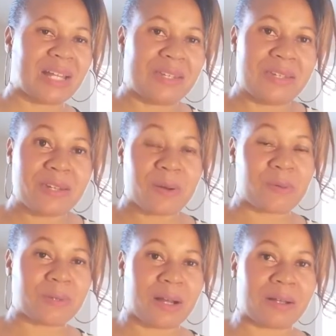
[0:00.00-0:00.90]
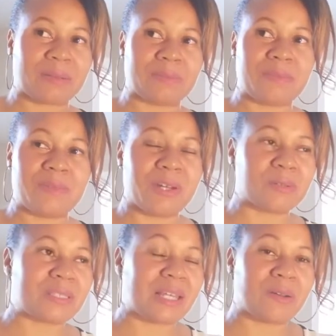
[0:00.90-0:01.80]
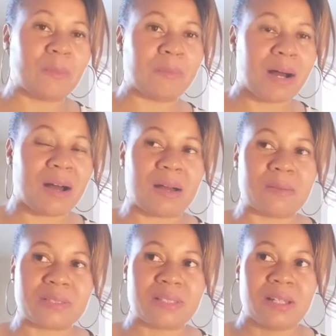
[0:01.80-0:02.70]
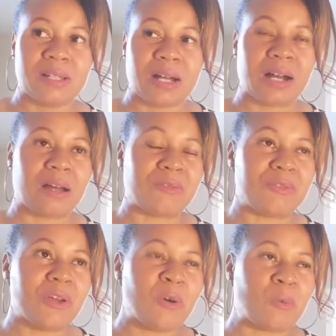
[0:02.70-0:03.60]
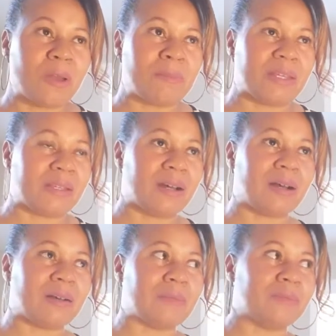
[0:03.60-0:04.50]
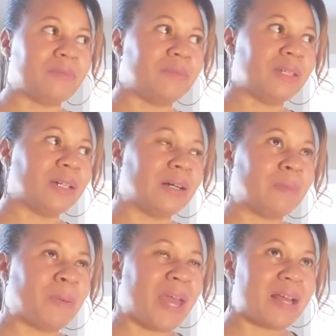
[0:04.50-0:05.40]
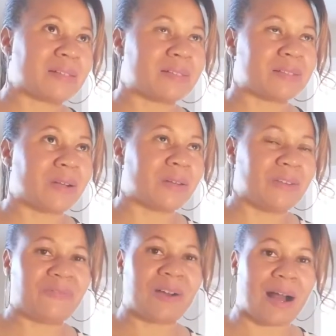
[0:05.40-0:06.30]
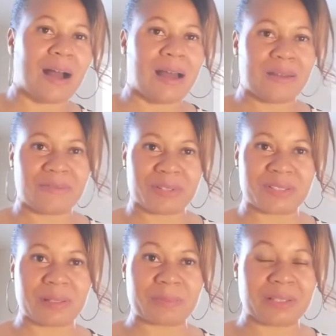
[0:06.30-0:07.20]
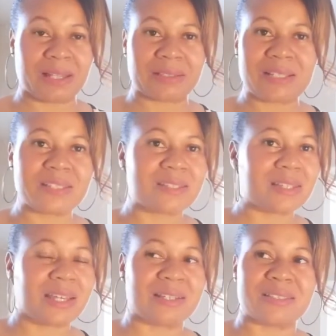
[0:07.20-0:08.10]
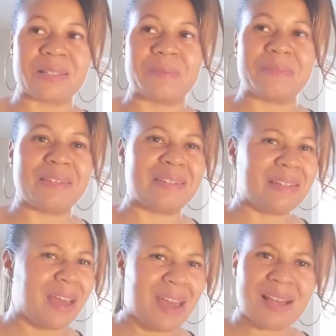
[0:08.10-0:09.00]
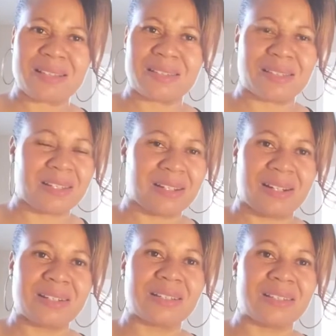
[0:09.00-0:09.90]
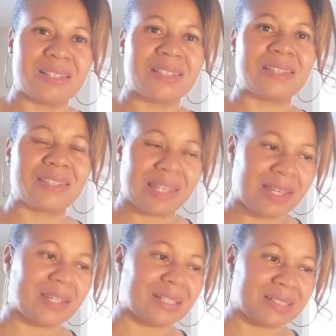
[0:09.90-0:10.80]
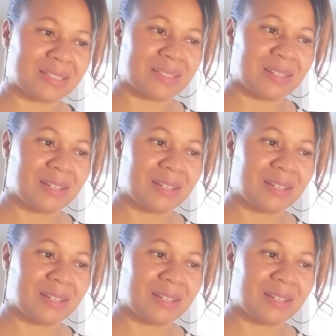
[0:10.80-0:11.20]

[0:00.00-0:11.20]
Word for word: no, um, no single moms uh, no women um, uh, past 35 or something like that. Just saying some nasty, ugly things